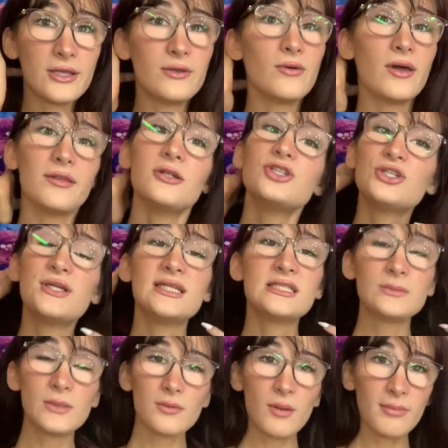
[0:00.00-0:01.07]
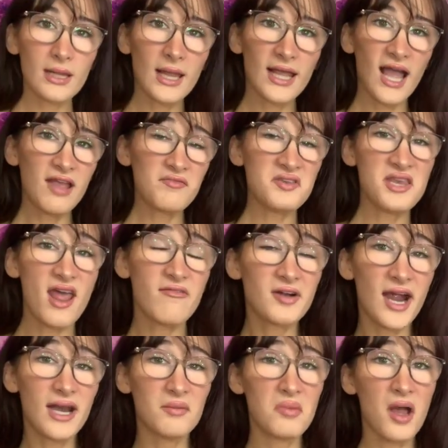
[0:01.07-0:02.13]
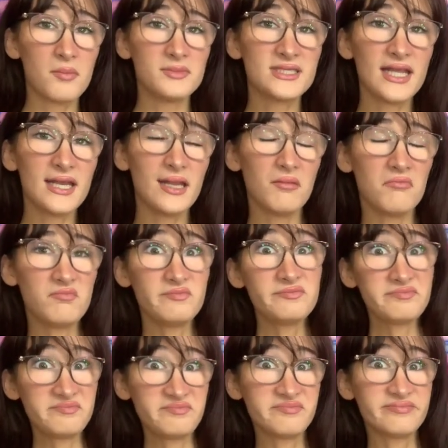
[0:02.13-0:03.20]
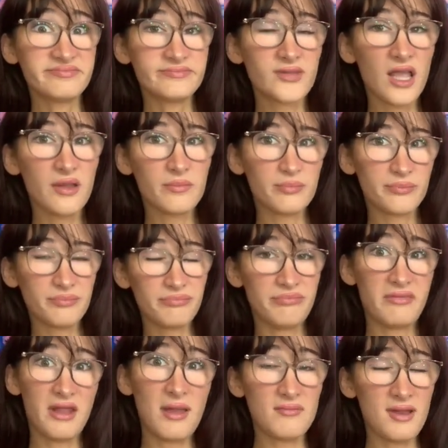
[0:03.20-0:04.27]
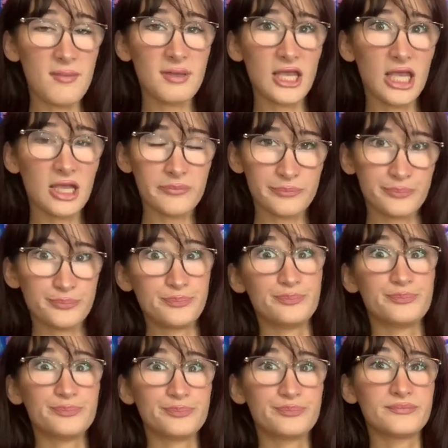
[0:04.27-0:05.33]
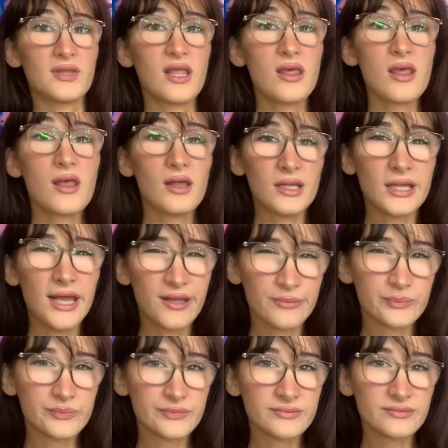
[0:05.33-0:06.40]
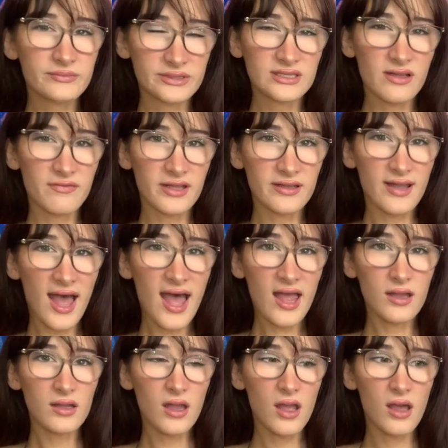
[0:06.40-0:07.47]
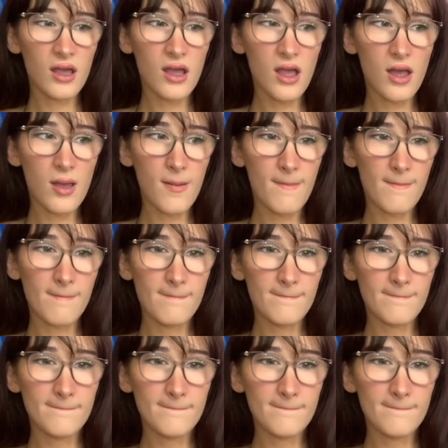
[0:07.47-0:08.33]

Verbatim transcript: you other trans people, but, like, I've never had a problem dating. Not, not me like stuff like that. Um,